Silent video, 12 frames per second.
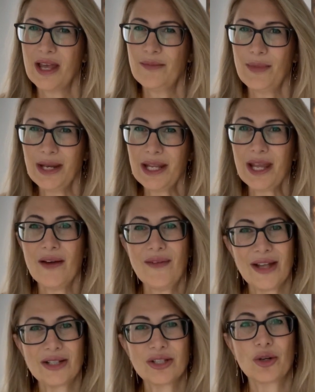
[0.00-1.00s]
Many have
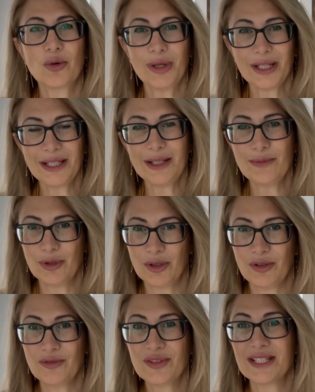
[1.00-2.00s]
had to quickly
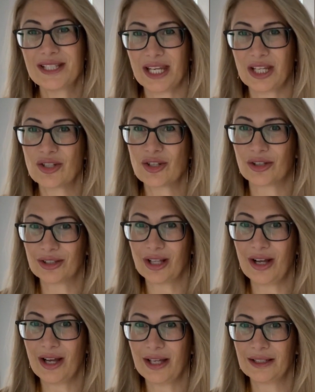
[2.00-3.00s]
move to teach
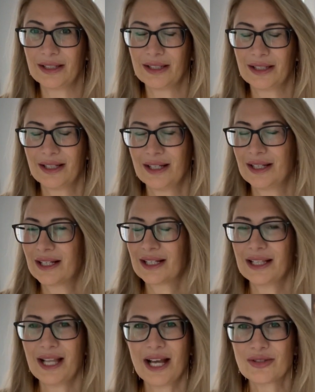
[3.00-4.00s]
online.
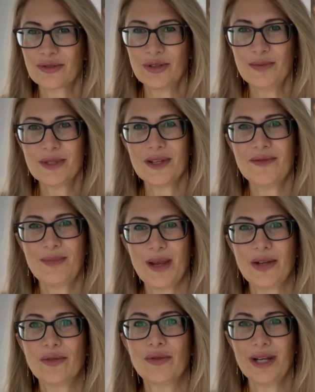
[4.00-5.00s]
Classrooms have
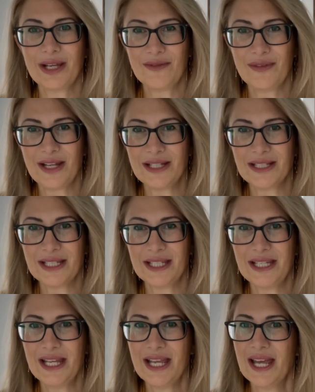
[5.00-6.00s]
been
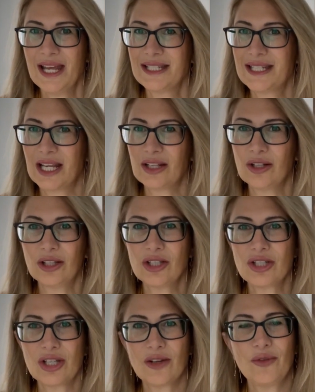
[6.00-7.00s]
reinvented,
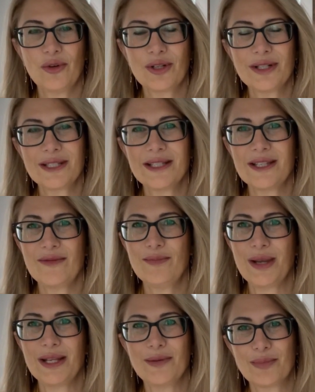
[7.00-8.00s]
technology affordances have
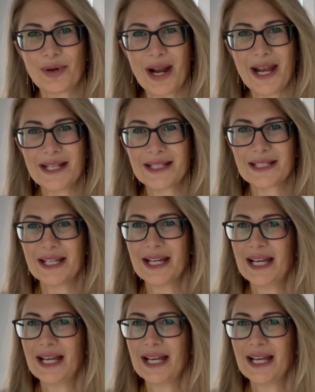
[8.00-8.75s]
been embraced,